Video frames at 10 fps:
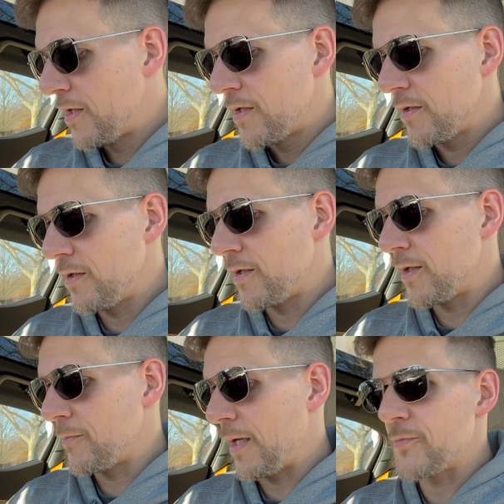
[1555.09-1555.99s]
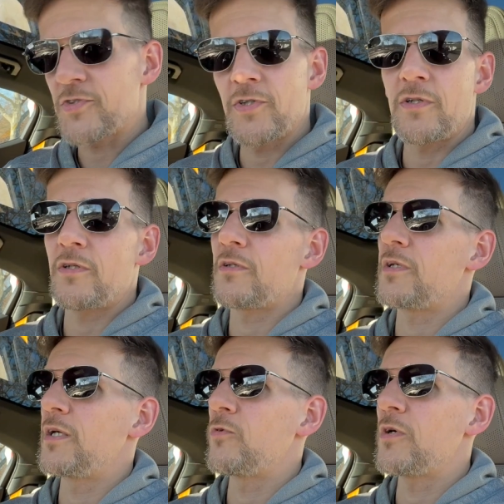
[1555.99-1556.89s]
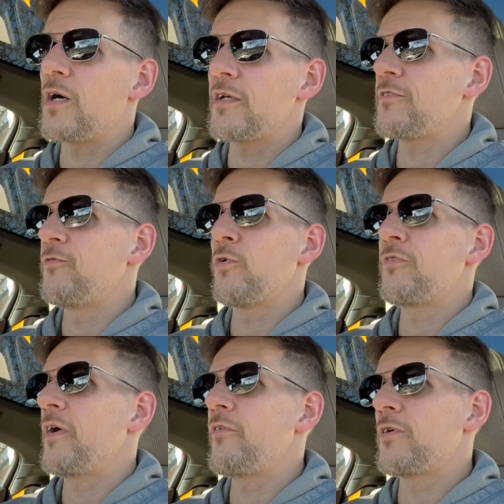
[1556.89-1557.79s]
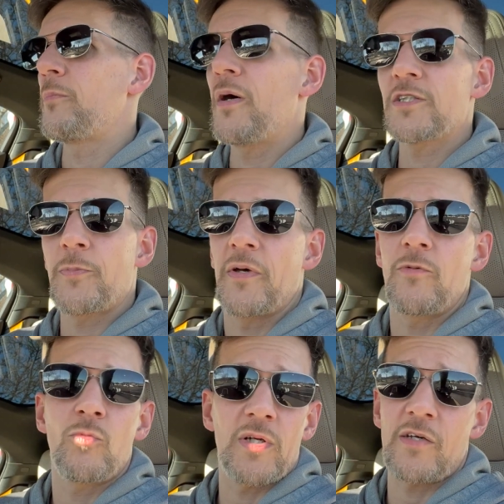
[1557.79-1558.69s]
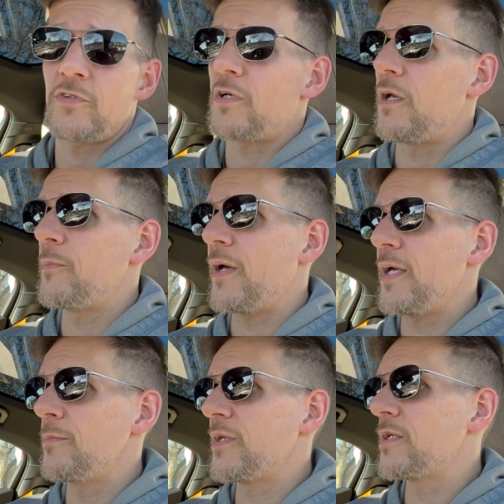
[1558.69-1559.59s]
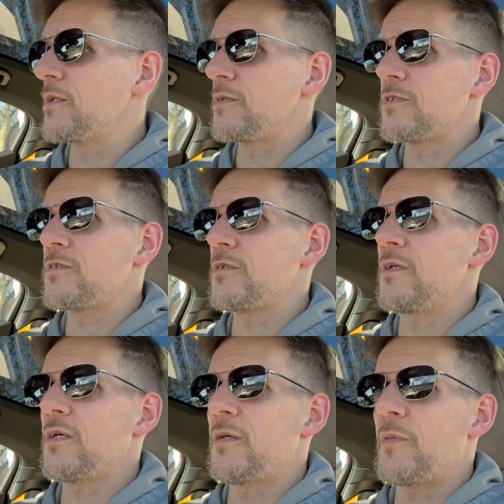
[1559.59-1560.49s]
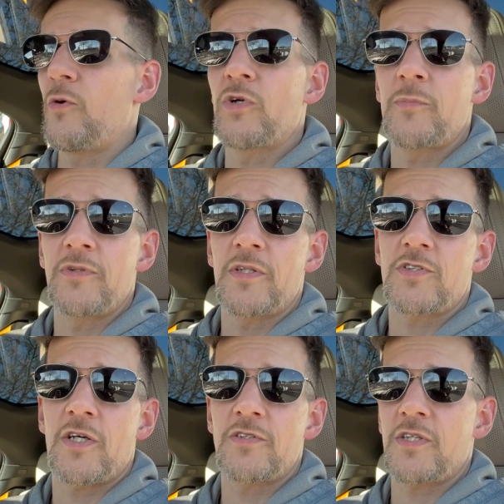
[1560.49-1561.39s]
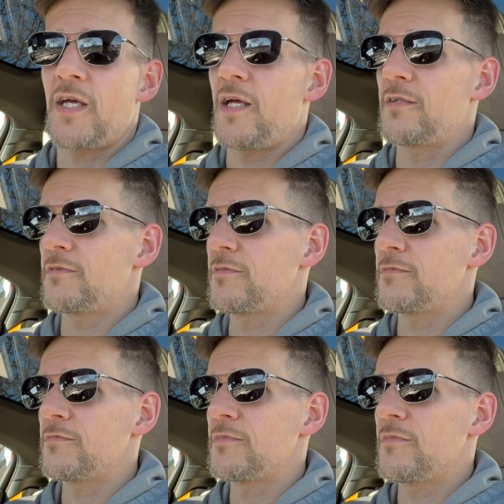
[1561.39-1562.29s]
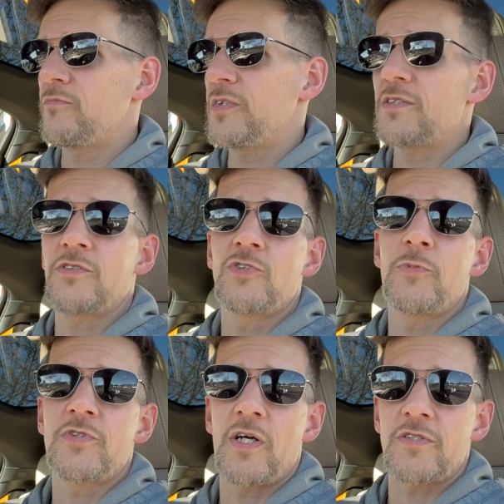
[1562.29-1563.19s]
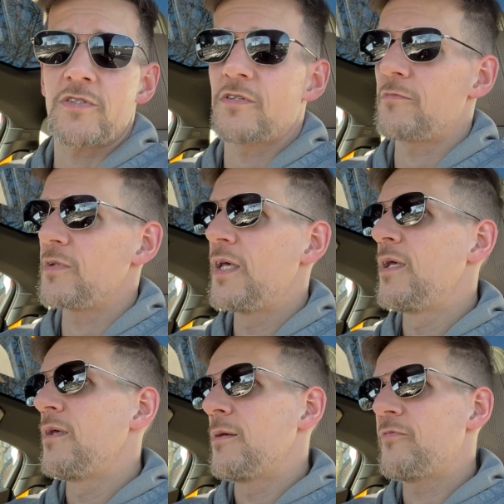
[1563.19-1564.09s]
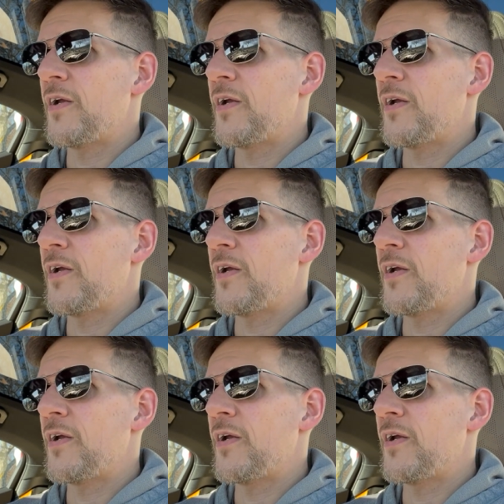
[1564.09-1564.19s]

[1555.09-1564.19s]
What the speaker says: I'm sure it will cost $400 or $500, but whatever, I'll buy it because I want to be able to charge at Tesla superchargers. If I